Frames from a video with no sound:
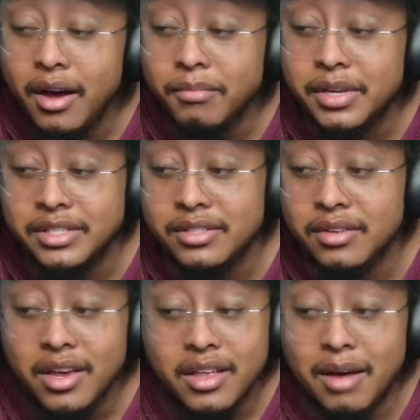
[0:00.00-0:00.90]

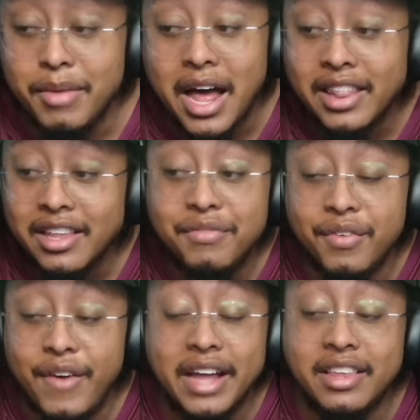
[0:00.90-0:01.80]
because I mean, I love
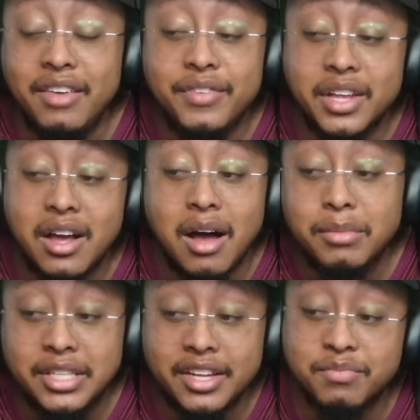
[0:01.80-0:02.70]
the fact that even the
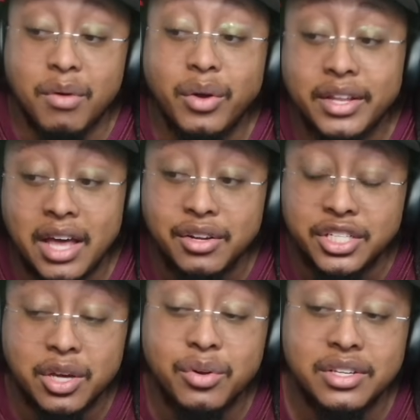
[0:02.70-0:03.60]
commentators broke it down and
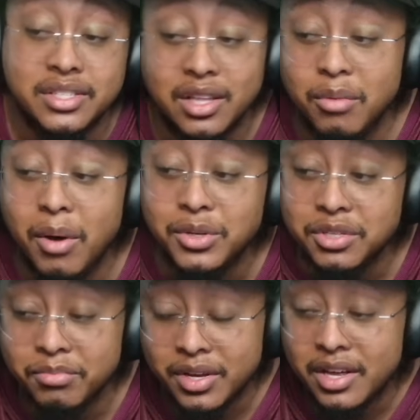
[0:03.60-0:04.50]
showed it in slow
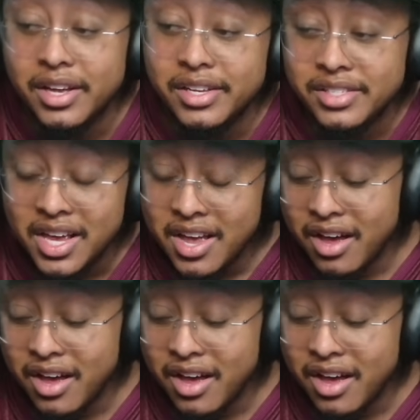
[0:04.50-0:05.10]
motion because